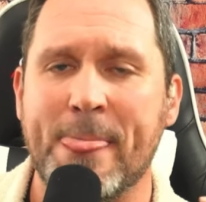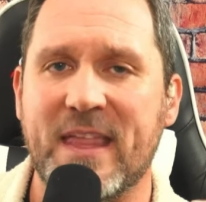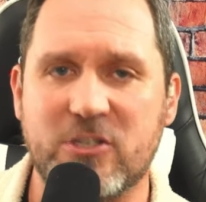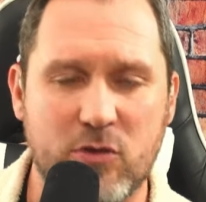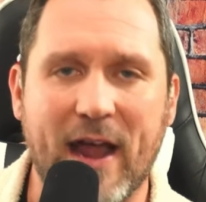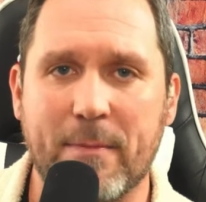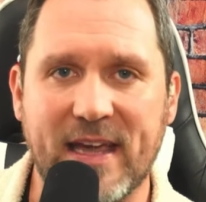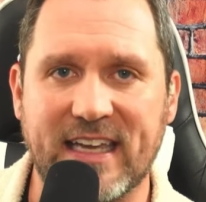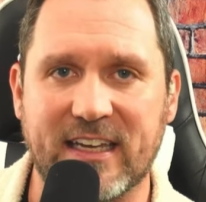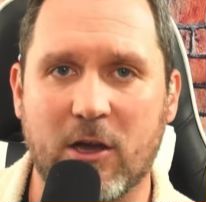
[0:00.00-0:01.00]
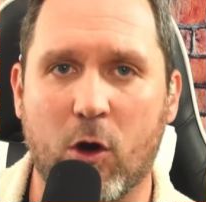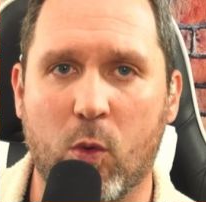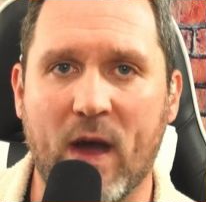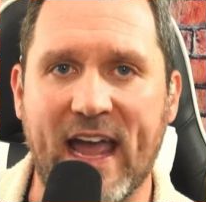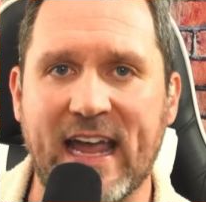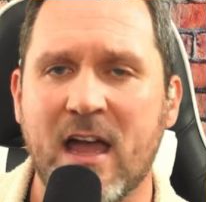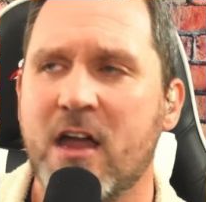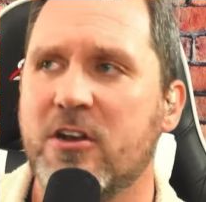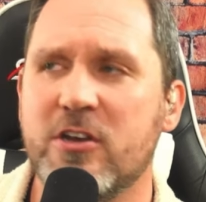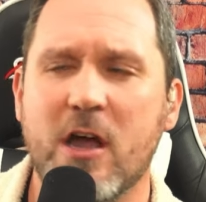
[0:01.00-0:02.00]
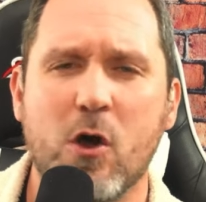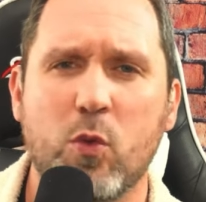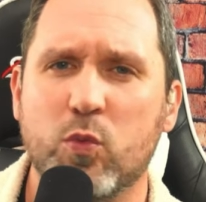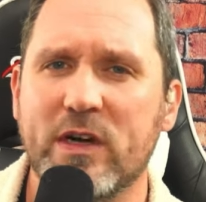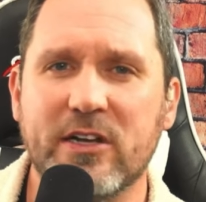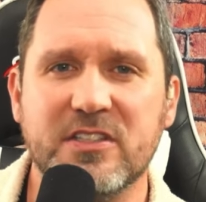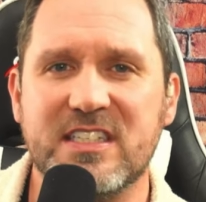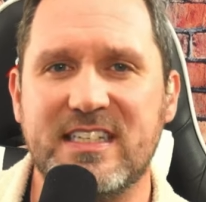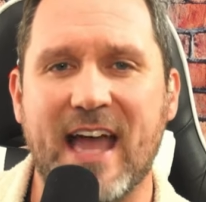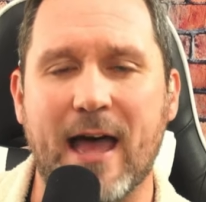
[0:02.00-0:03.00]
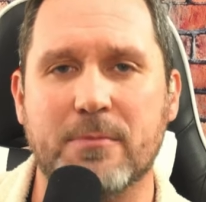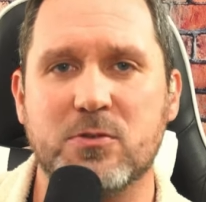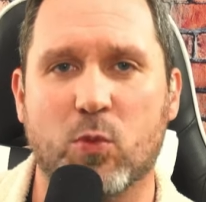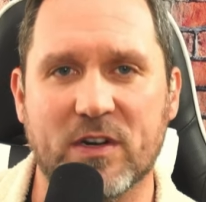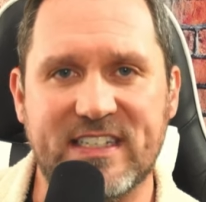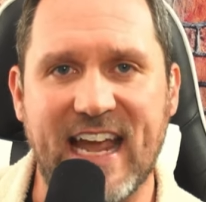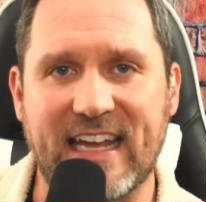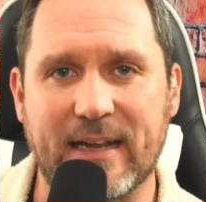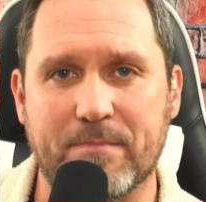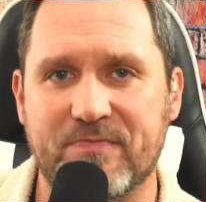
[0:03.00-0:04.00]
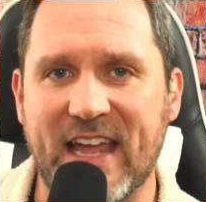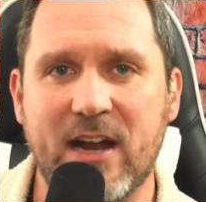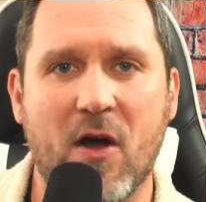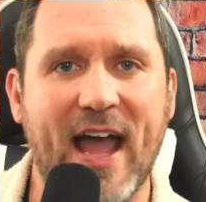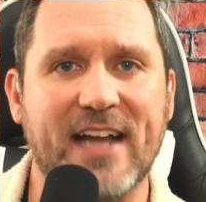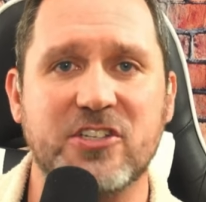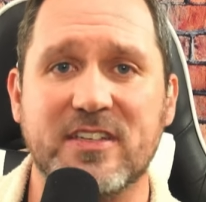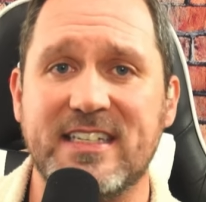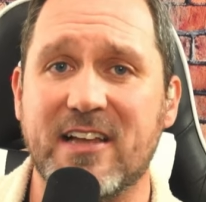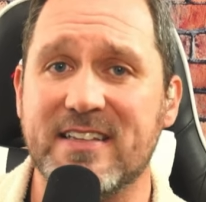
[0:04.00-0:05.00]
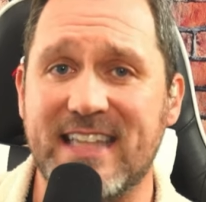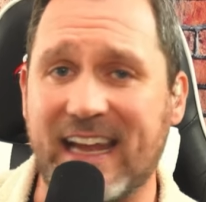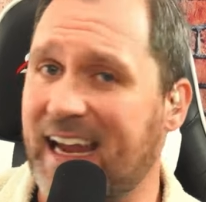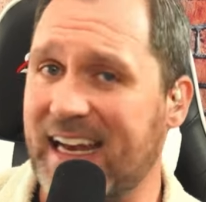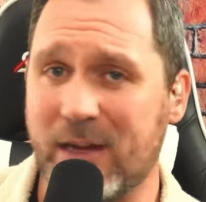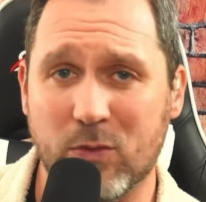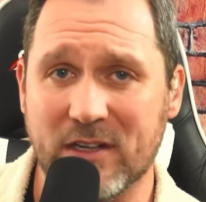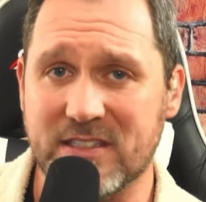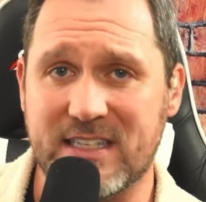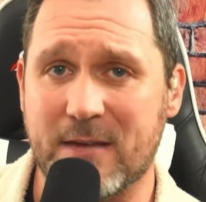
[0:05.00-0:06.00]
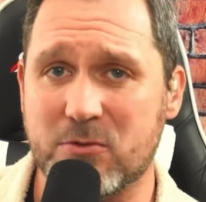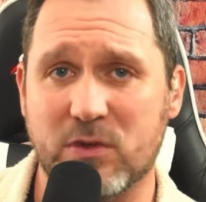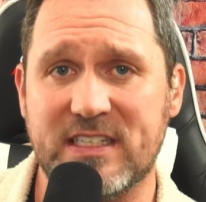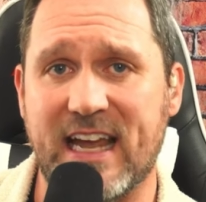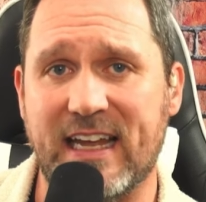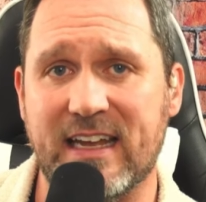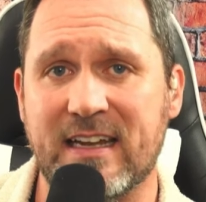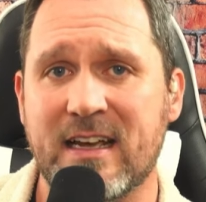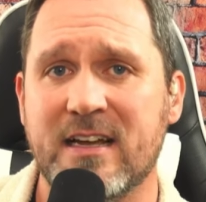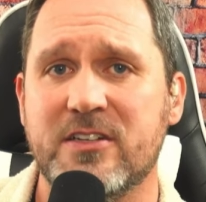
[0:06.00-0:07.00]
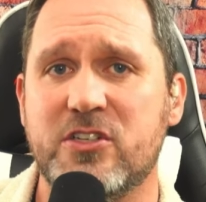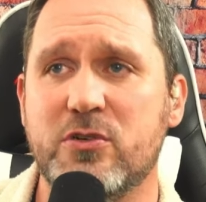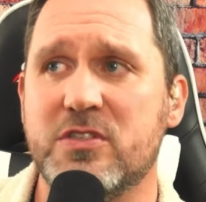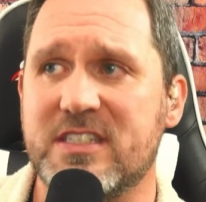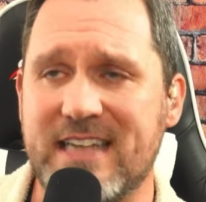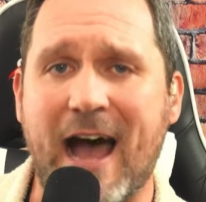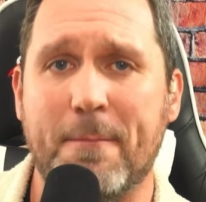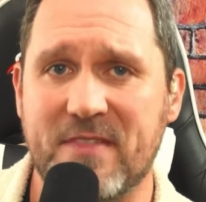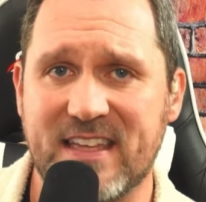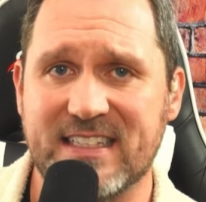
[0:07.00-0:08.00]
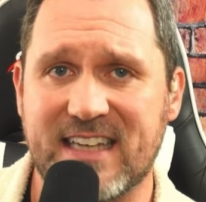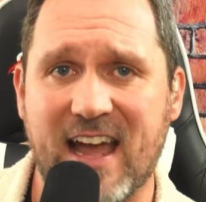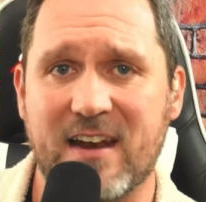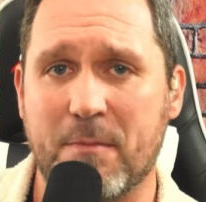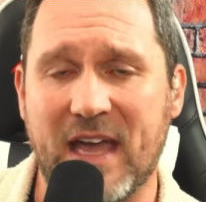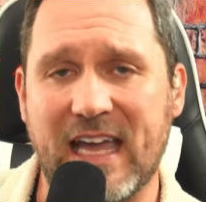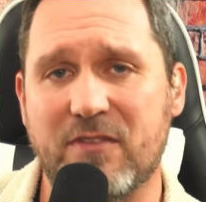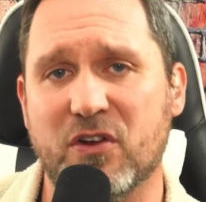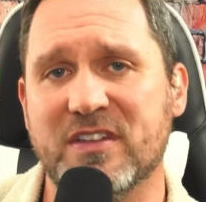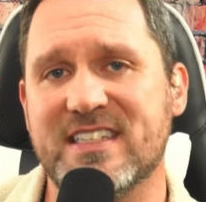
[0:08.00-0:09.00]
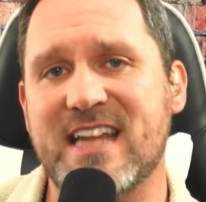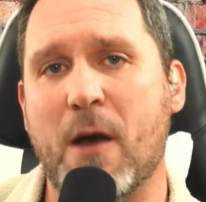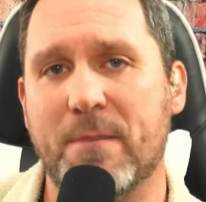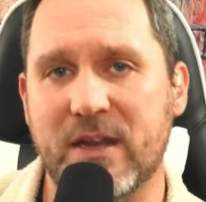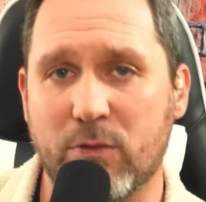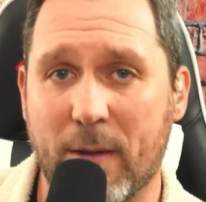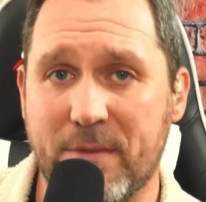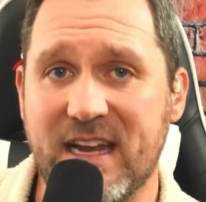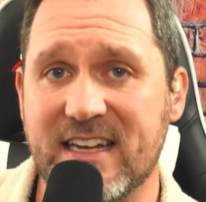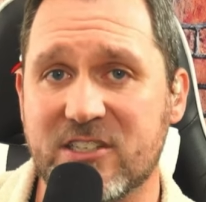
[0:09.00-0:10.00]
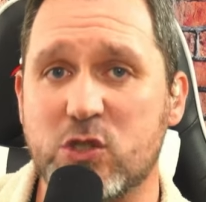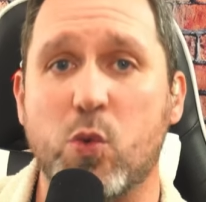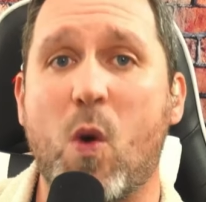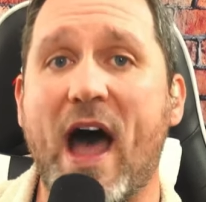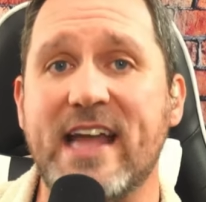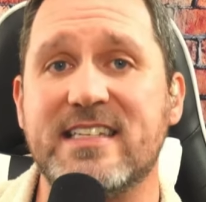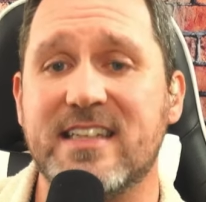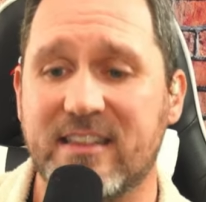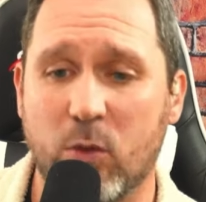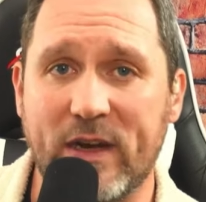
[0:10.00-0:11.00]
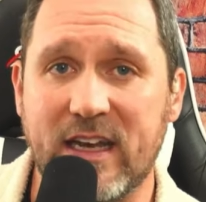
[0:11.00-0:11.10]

and try to make it go away. No real steps were taken. They don't actually tell us that any real steps were taken to stop this kind of behavior that's now been repeated twice that we